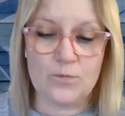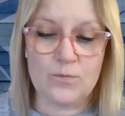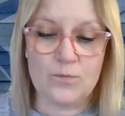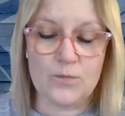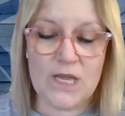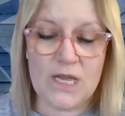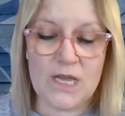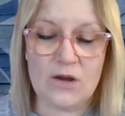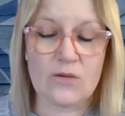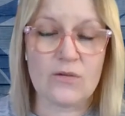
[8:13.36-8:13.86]

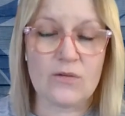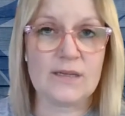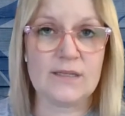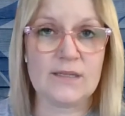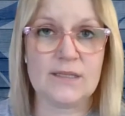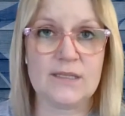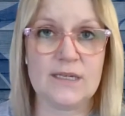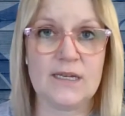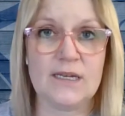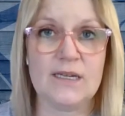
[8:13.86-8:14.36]
being
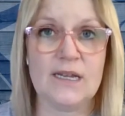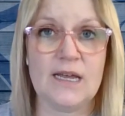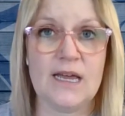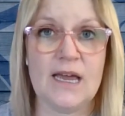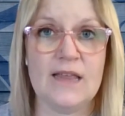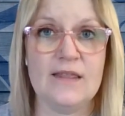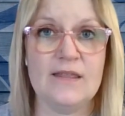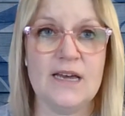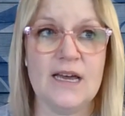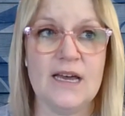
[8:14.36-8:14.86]
arrested
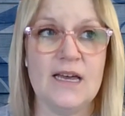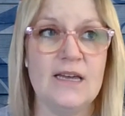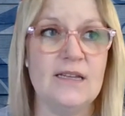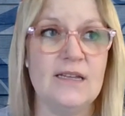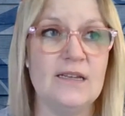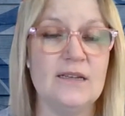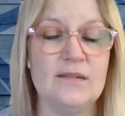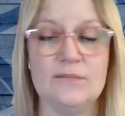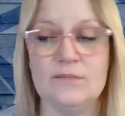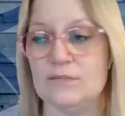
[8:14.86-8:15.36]
and
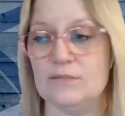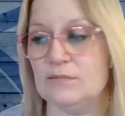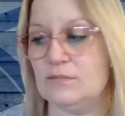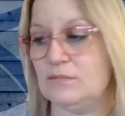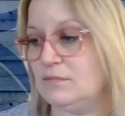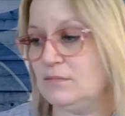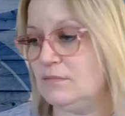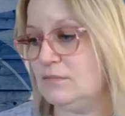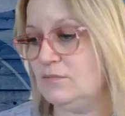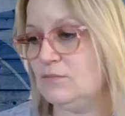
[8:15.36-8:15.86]
then
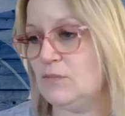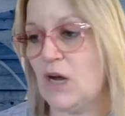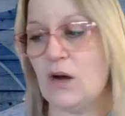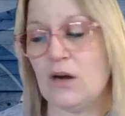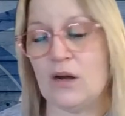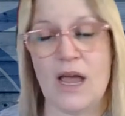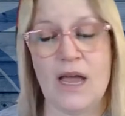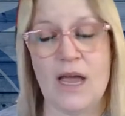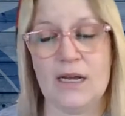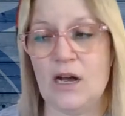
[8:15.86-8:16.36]

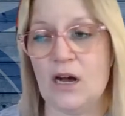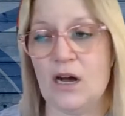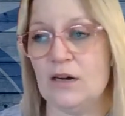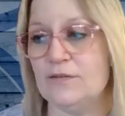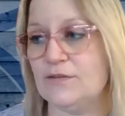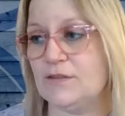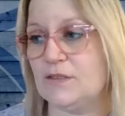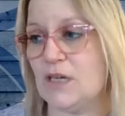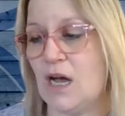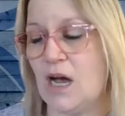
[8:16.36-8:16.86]

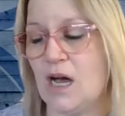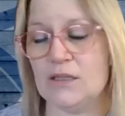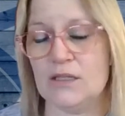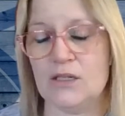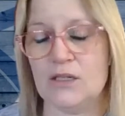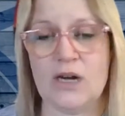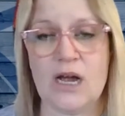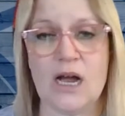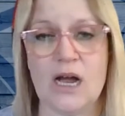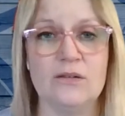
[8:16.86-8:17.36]
handcuffed on the
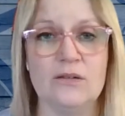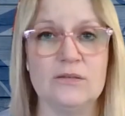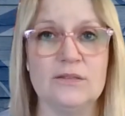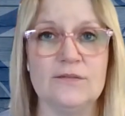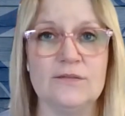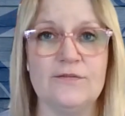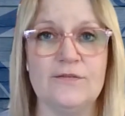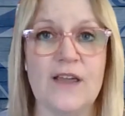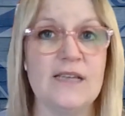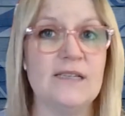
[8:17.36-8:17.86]

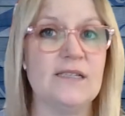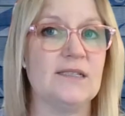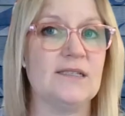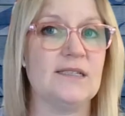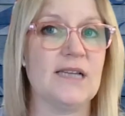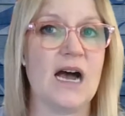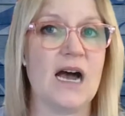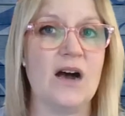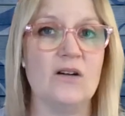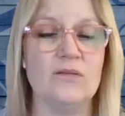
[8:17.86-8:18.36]
ground, face
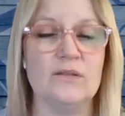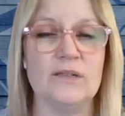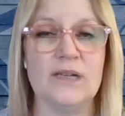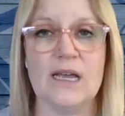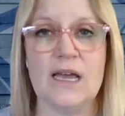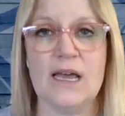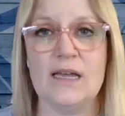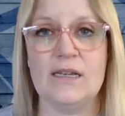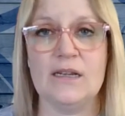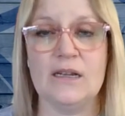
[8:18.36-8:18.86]
down,
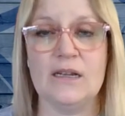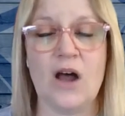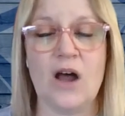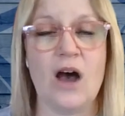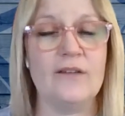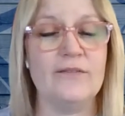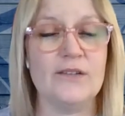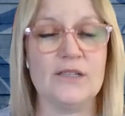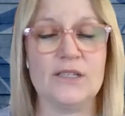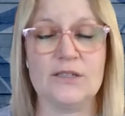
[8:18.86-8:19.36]
and an
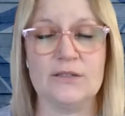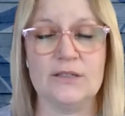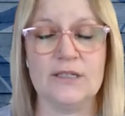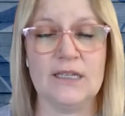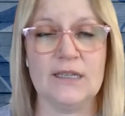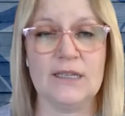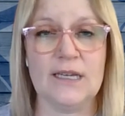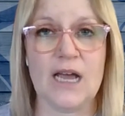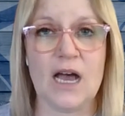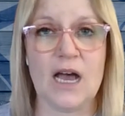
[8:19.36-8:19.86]
officer
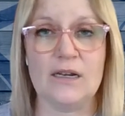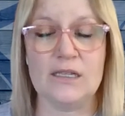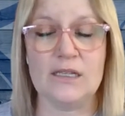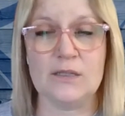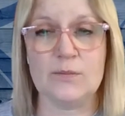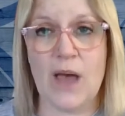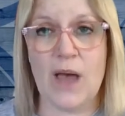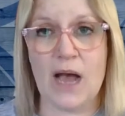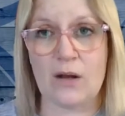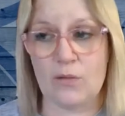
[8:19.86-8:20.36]
kneeling on
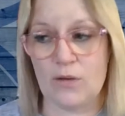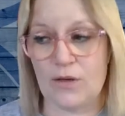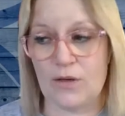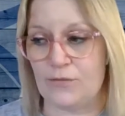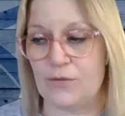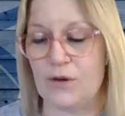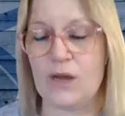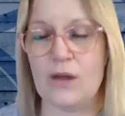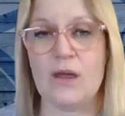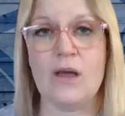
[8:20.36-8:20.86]
his back while
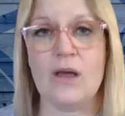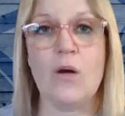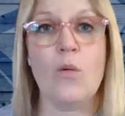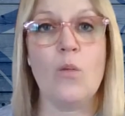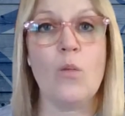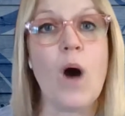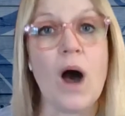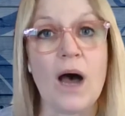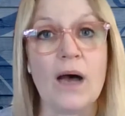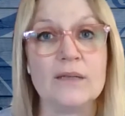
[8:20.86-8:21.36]
three
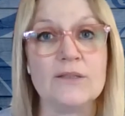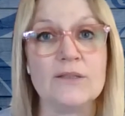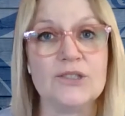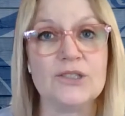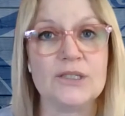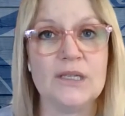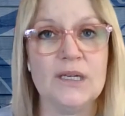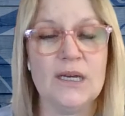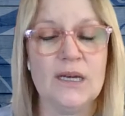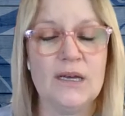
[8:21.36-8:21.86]

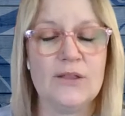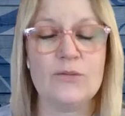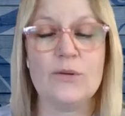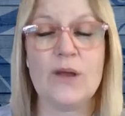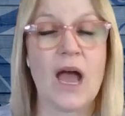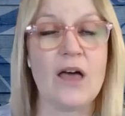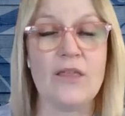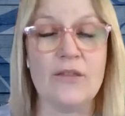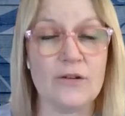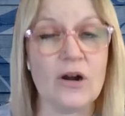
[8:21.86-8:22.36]

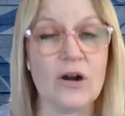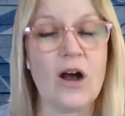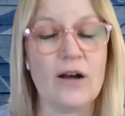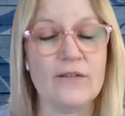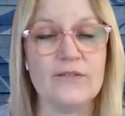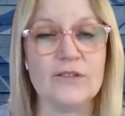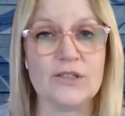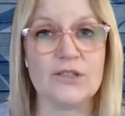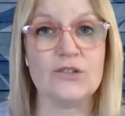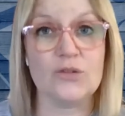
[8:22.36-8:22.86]
other
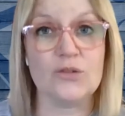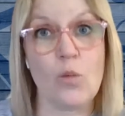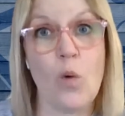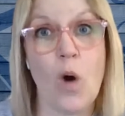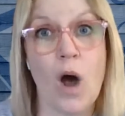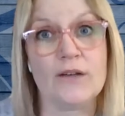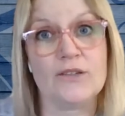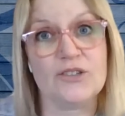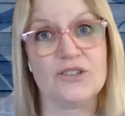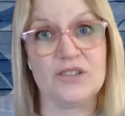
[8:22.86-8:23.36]
officers
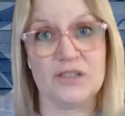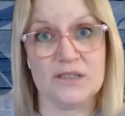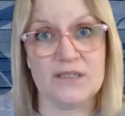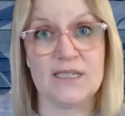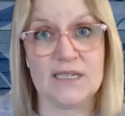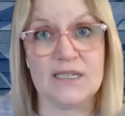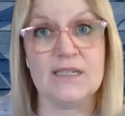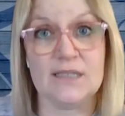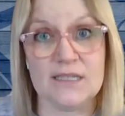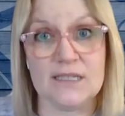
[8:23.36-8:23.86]
watched and
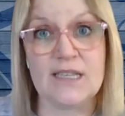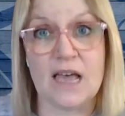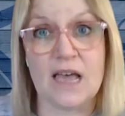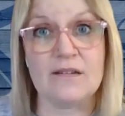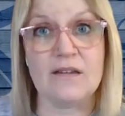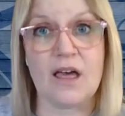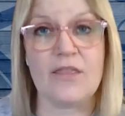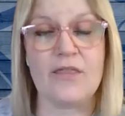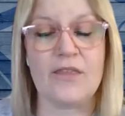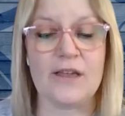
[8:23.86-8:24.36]
did and
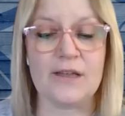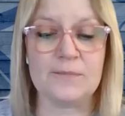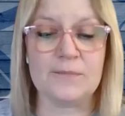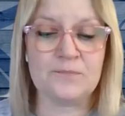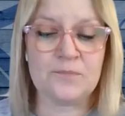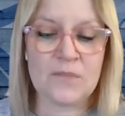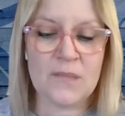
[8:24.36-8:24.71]
said nothing.